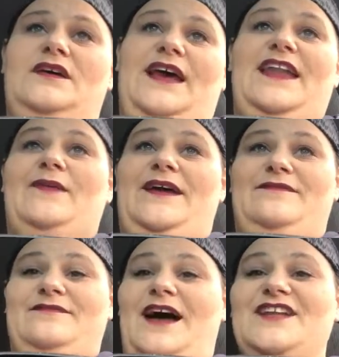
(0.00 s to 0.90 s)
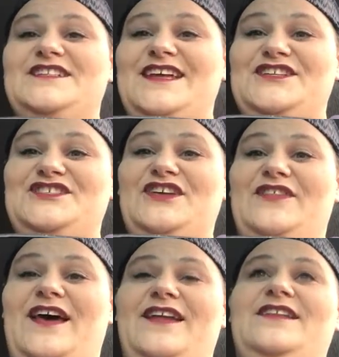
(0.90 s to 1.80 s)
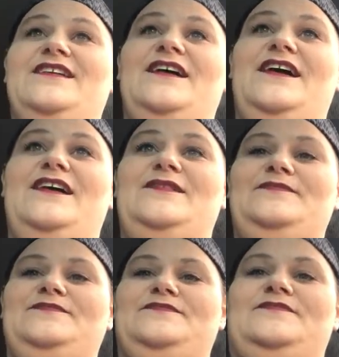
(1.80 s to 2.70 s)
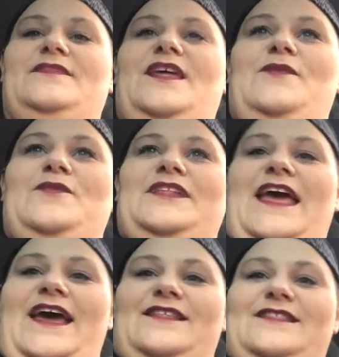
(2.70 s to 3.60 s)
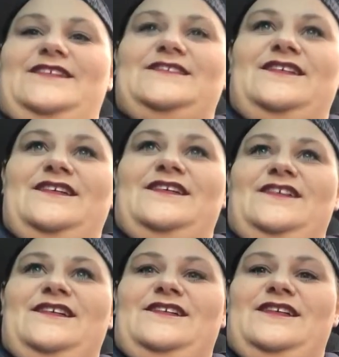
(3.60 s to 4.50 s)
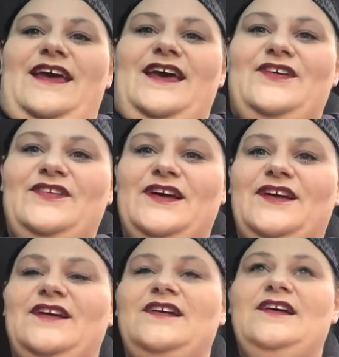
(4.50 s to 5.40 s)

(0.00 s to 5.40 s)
anyway, I just had to share that. I'm really hating this angle here.